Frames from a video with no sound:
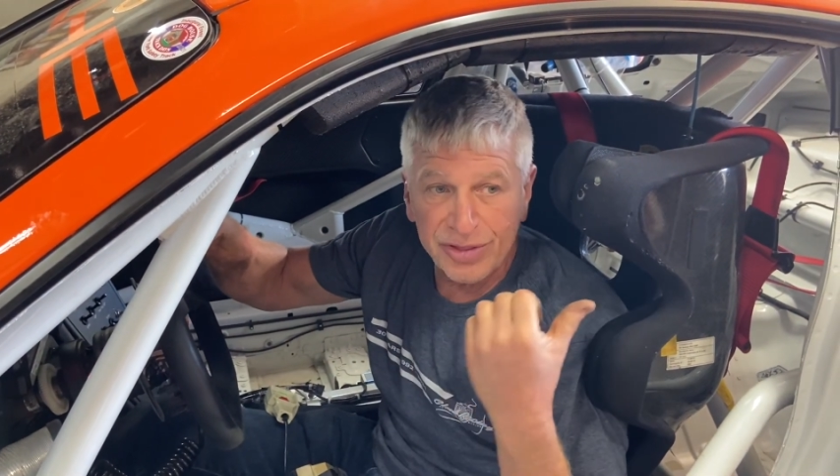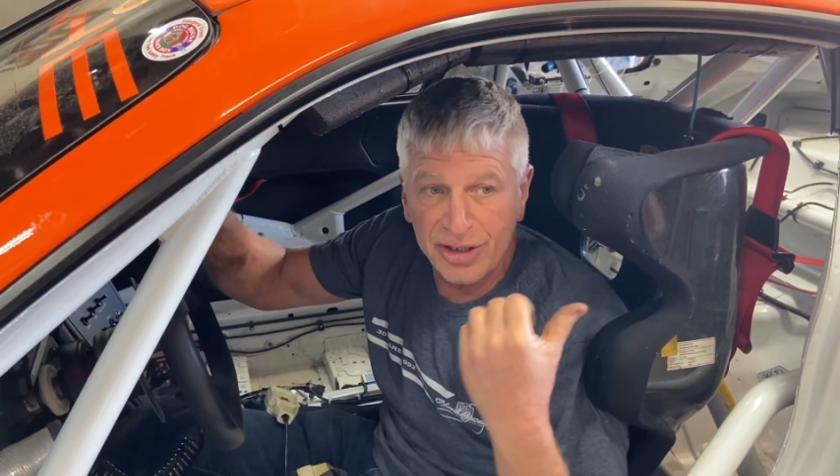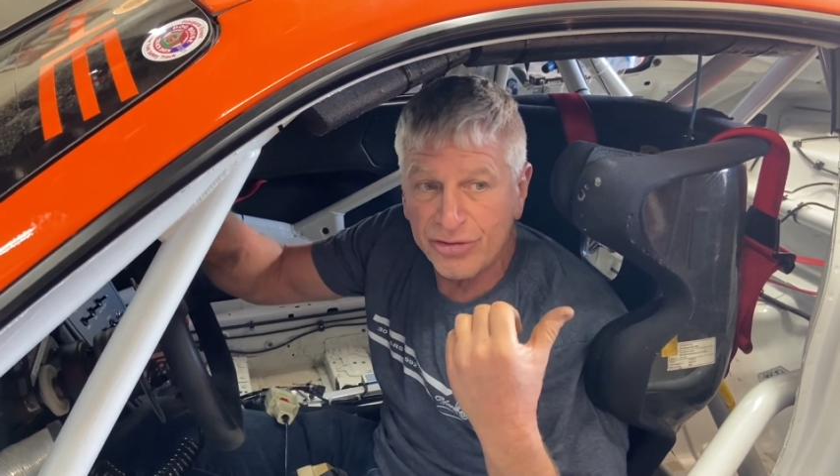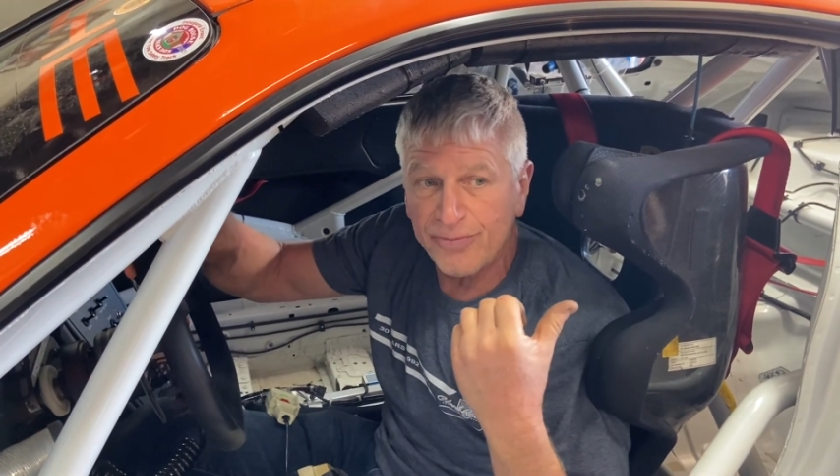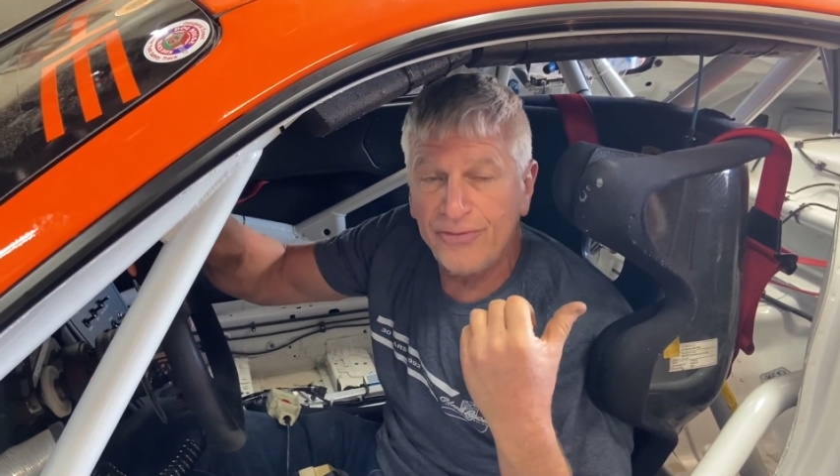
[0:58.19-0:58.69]

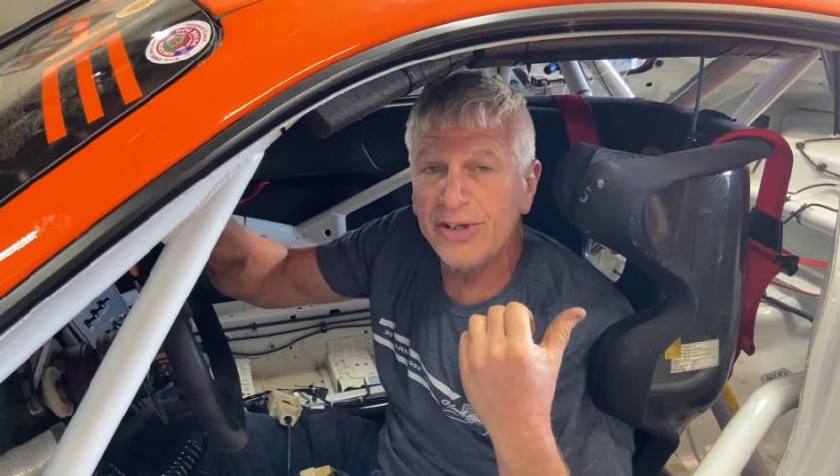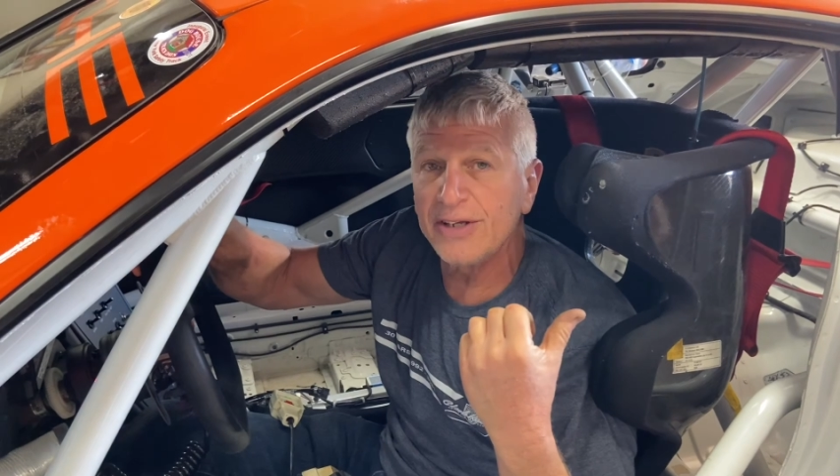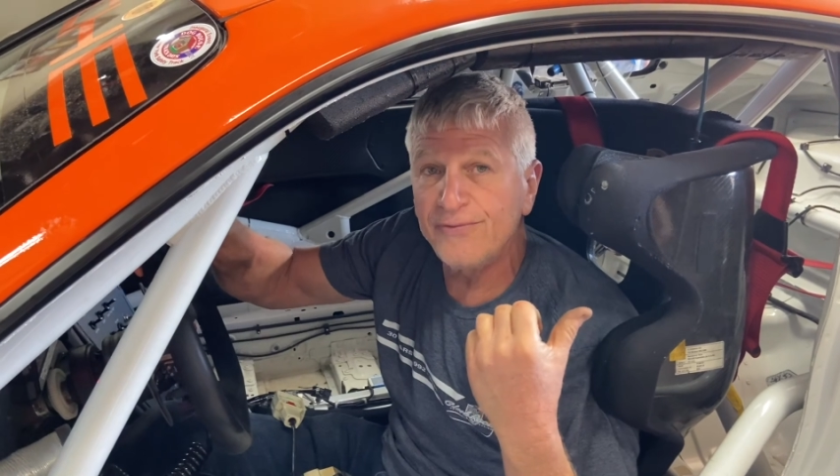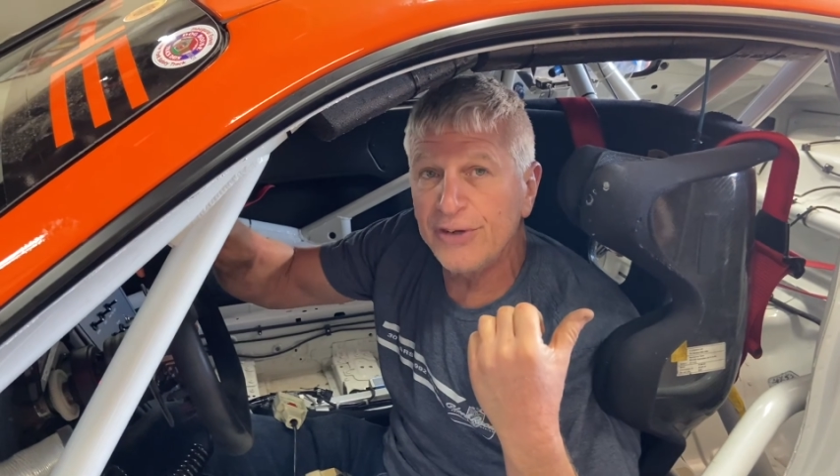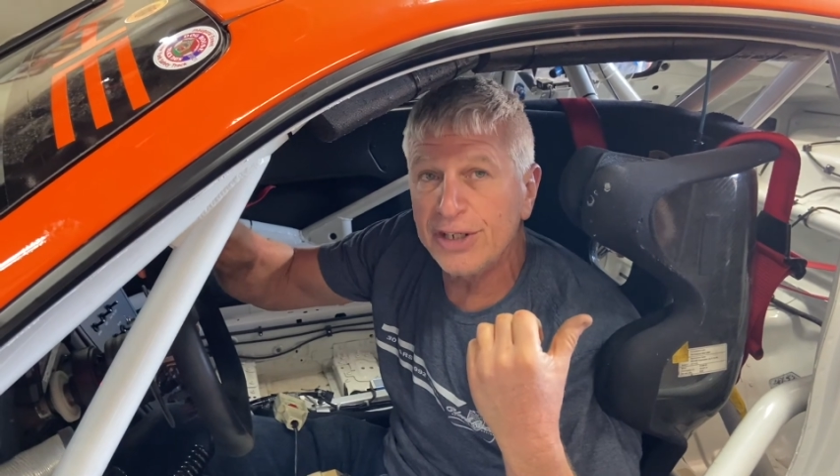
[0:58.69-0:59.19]
this
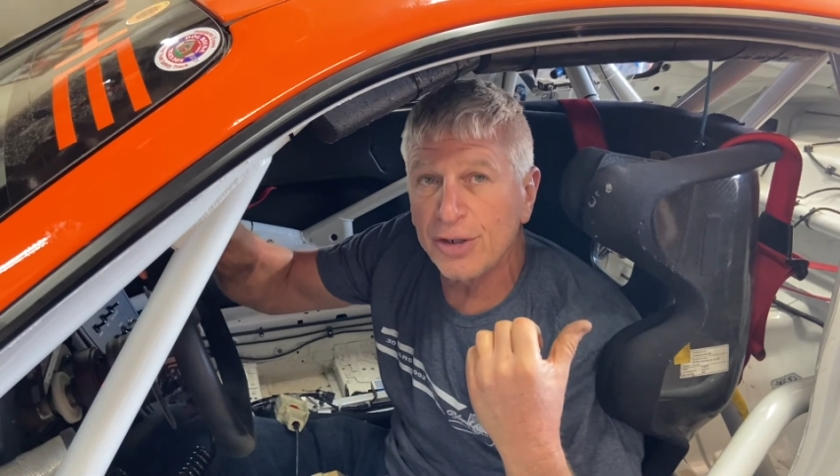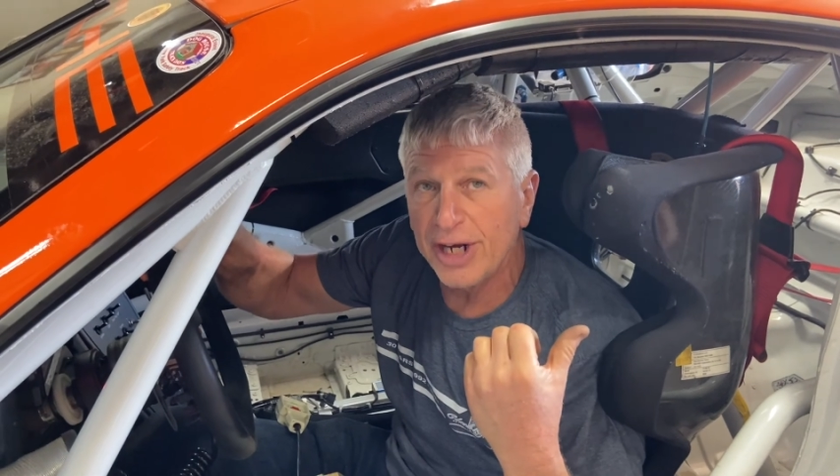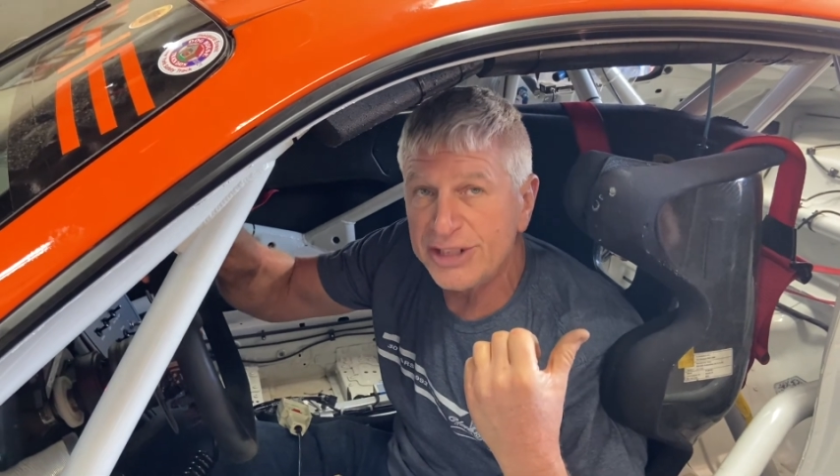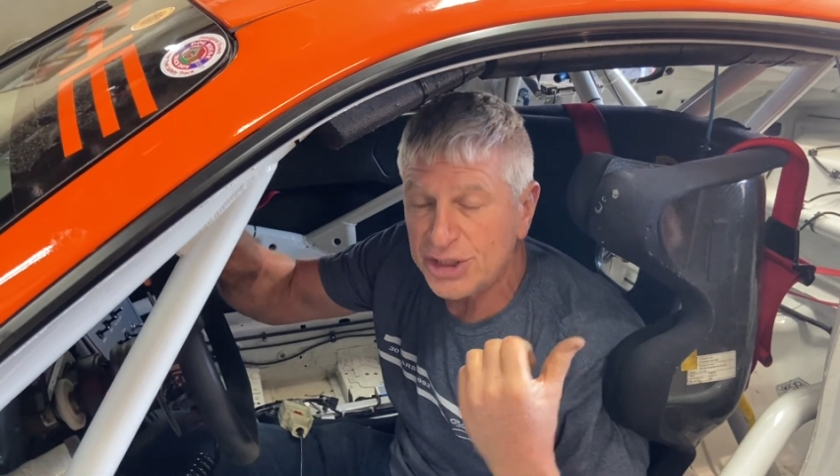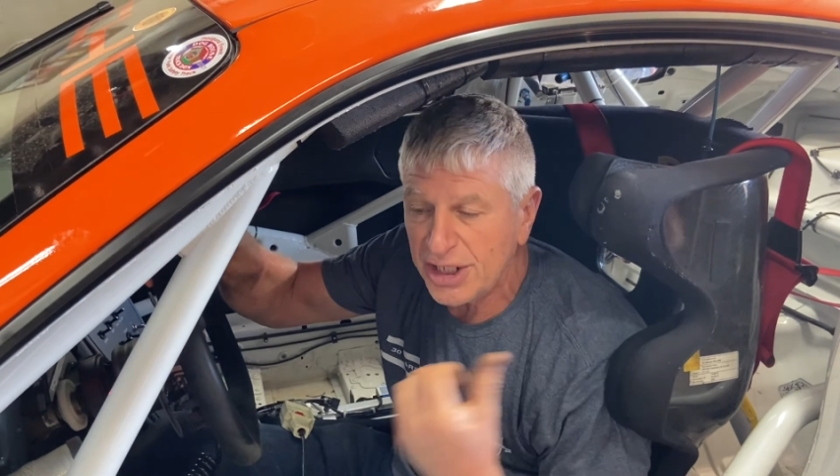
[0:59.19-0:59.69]

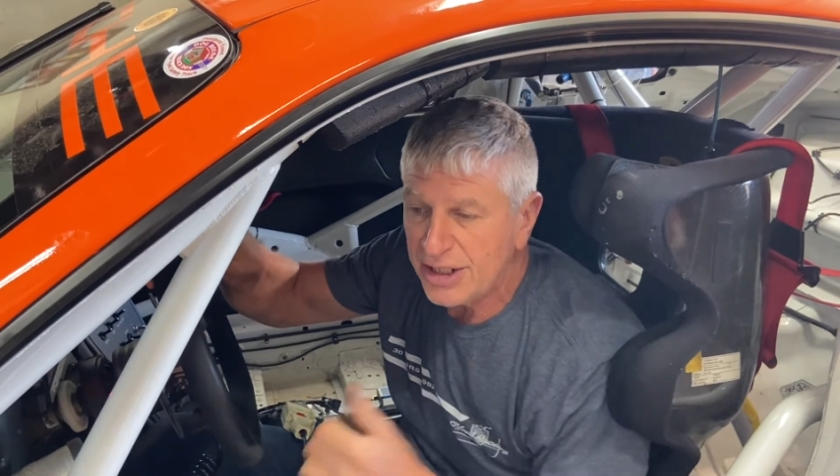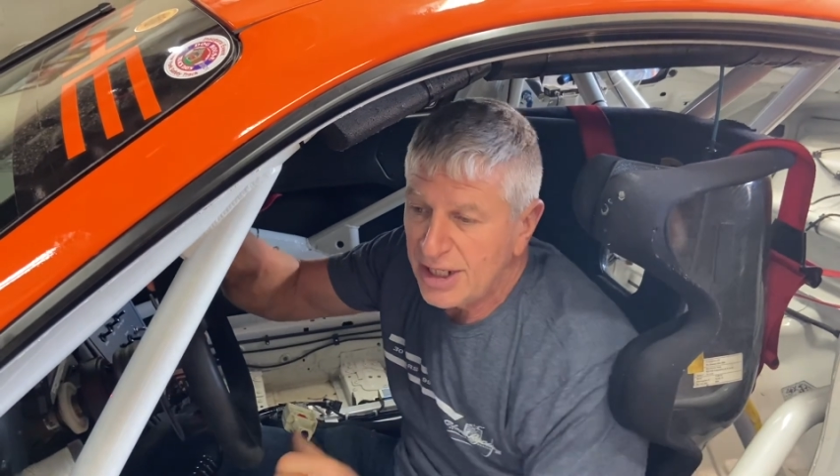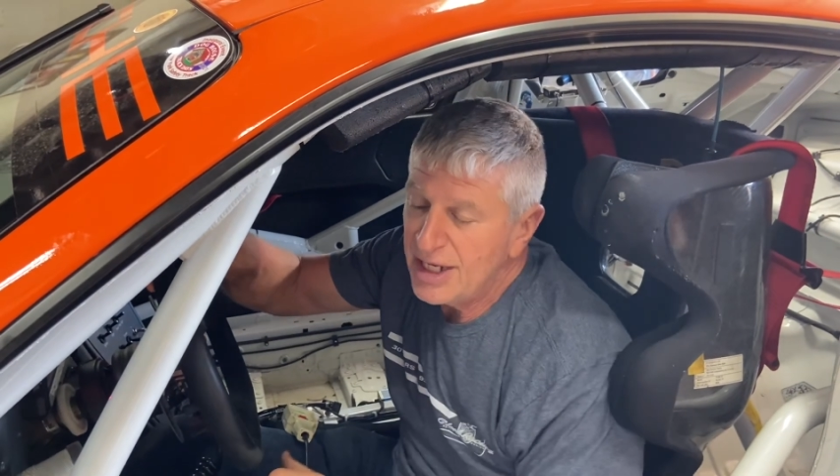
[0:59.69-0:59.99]
configuration,